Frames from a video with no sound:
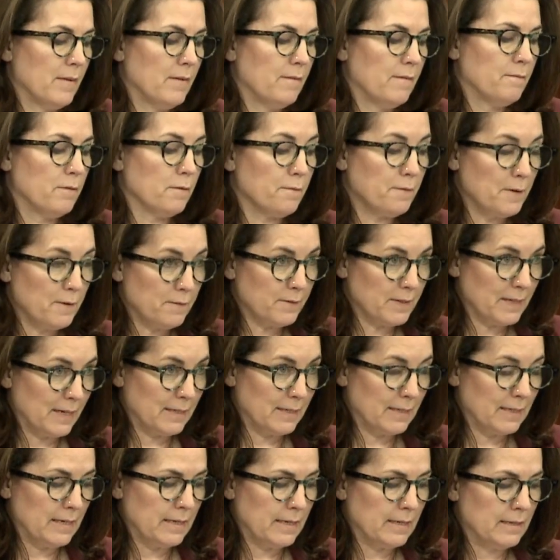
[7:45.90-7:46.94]
For 15
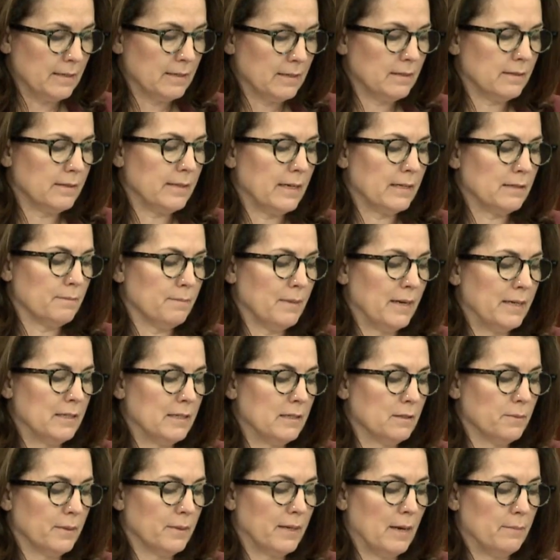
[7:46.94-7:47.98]
years,
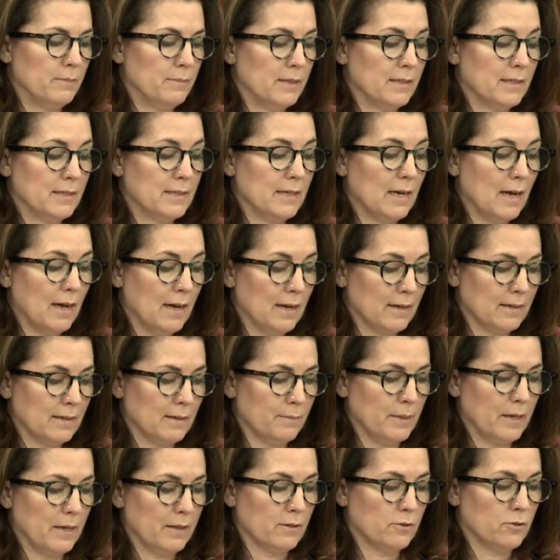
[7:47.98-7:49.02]
Tasmanians were kept in the dark
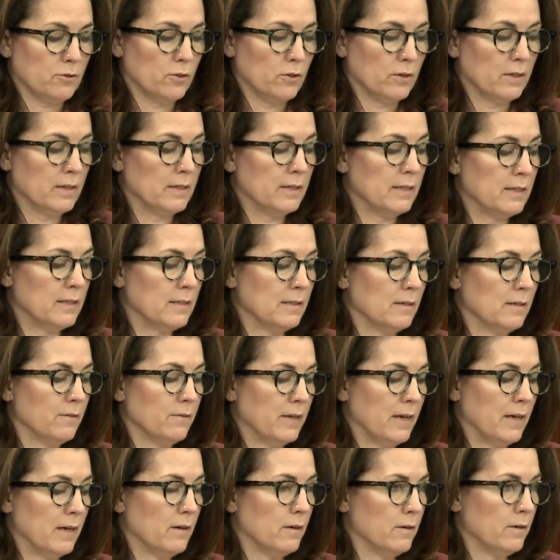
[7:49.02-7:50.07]
about the true condition of
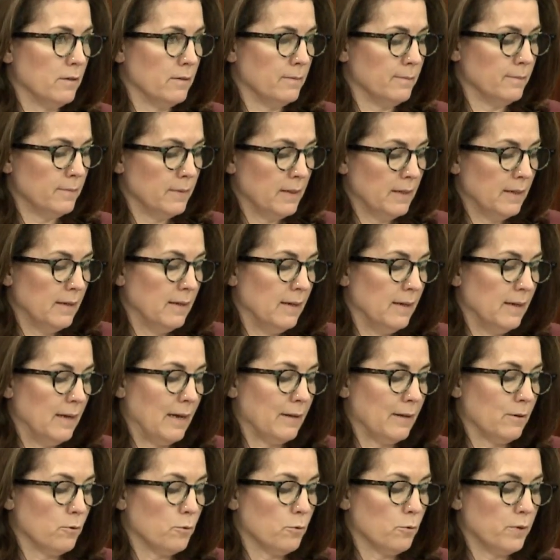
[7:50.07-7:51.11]
their home
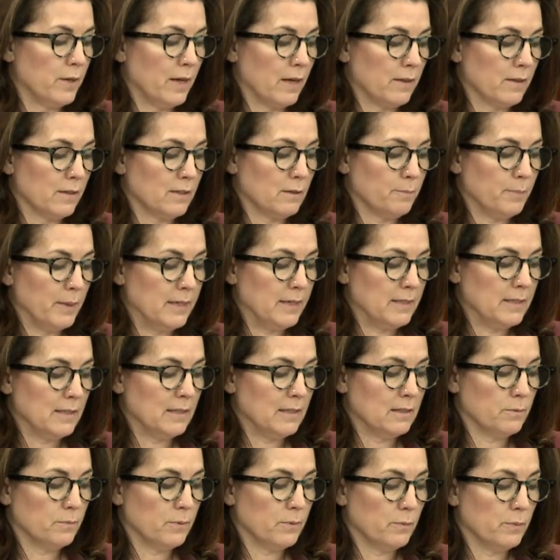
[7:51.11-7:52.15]
and all the other
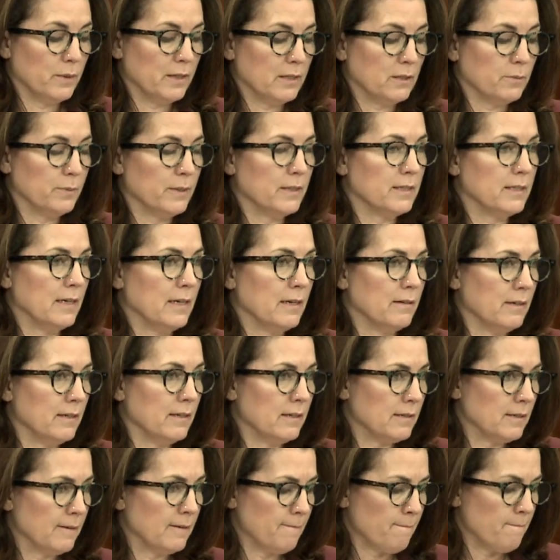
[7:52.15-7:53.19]
species with which we share
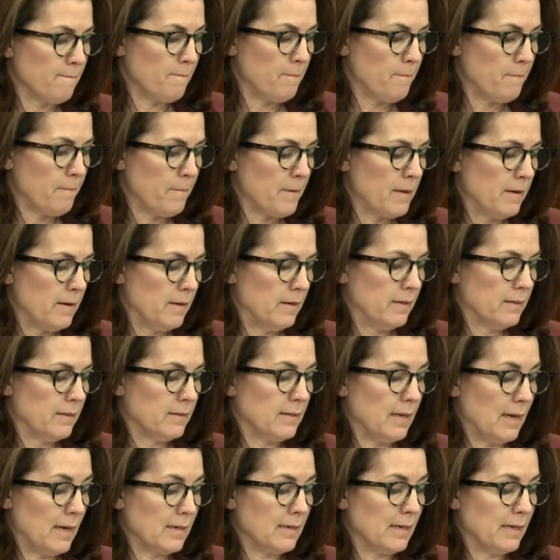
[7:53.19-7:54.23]
it.
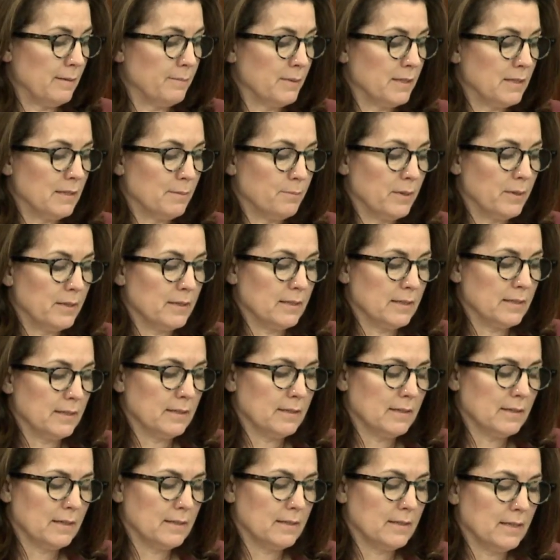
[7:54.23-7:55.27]
Sadly, Mr President,
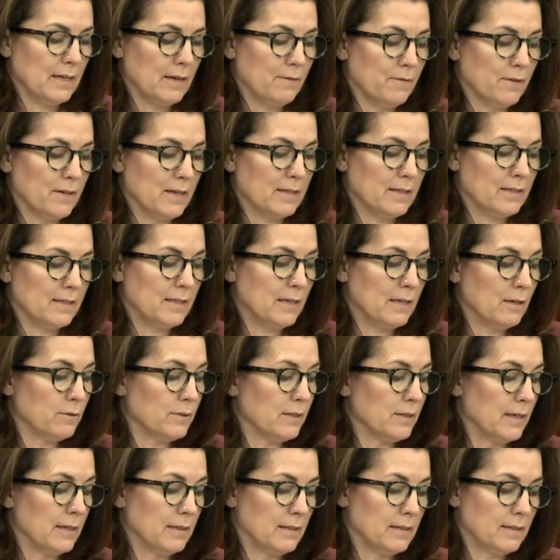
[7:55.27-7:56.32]
as the evidence tells
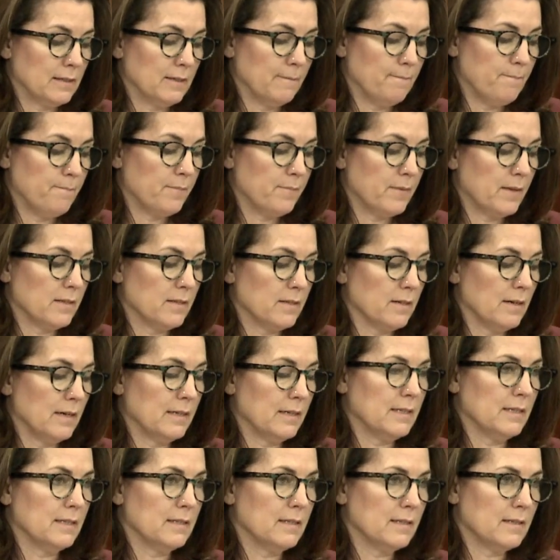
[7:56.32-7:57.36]
us, the
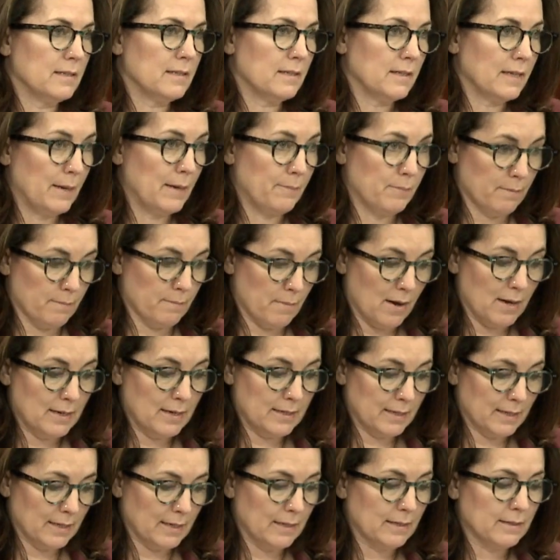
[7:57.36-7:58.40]
scientists keep
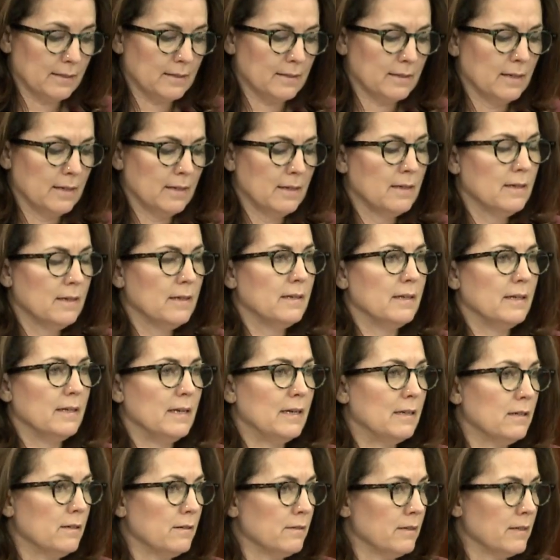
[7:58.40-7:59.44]
reminding us,
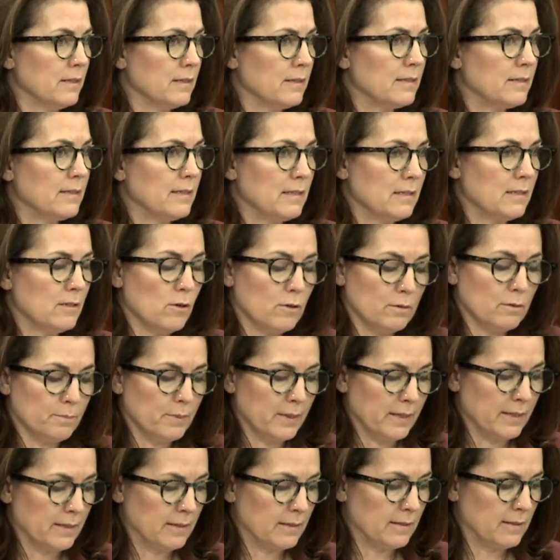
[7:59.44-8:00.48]
ignorance is not
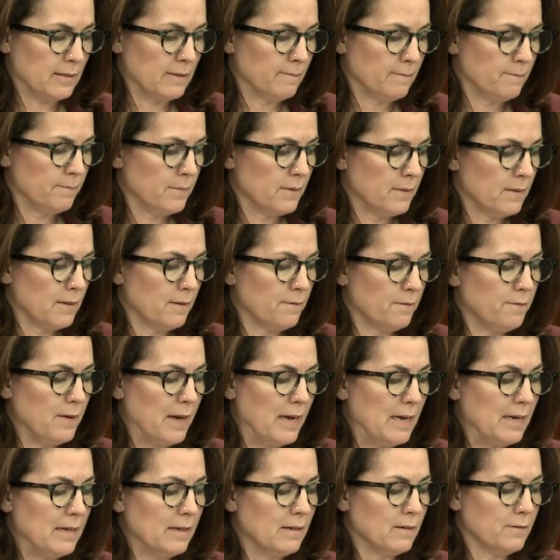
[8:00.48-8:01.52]
bliss. The
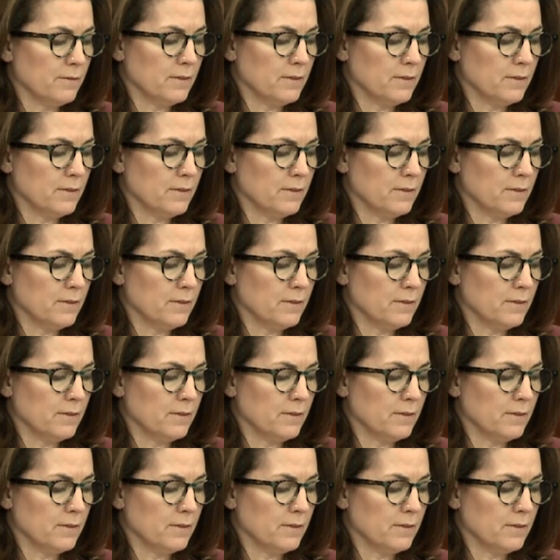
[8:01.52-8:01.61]
failure of